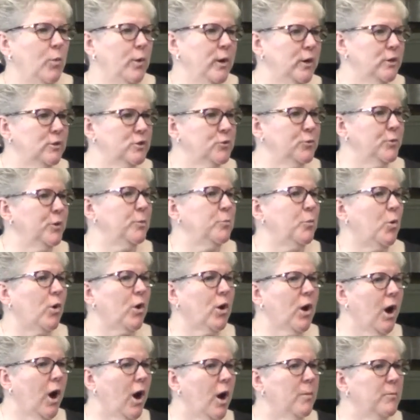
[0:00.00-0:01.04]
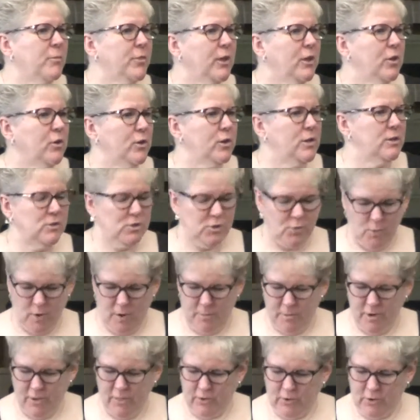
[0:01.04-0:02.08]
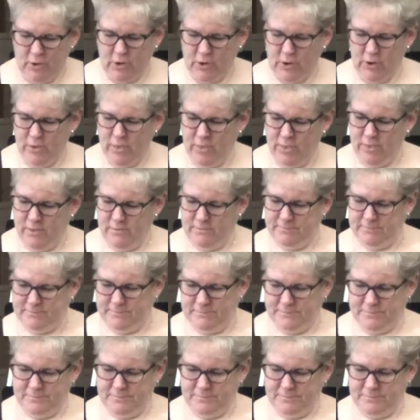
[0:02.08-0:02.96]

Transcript: We are doing more harm than good to our Mother Earth.